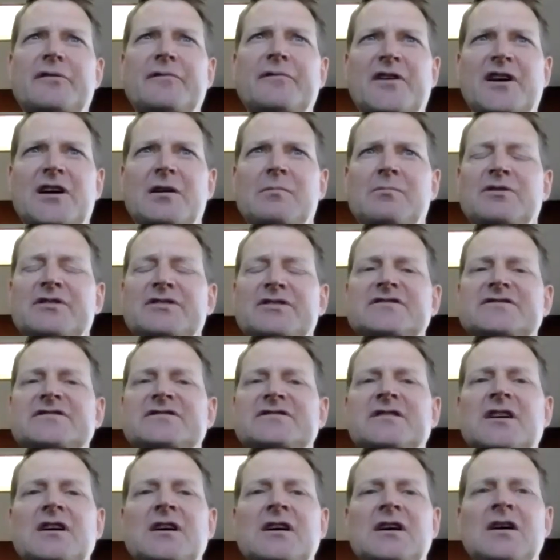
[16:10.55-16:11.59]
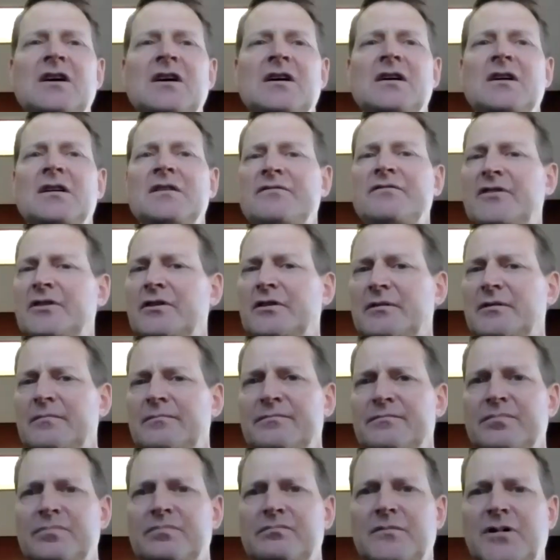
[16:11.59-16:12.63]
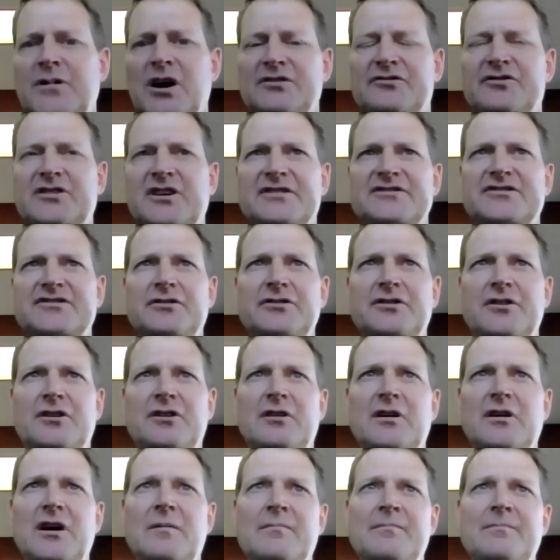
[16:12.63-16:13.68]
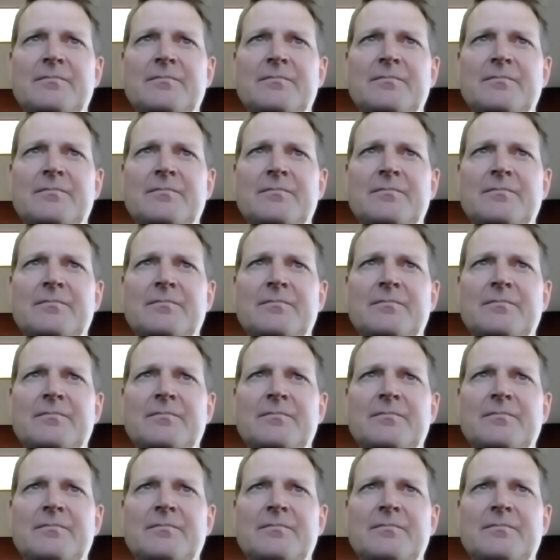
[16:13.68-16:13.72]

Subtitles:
and Families, the contracts under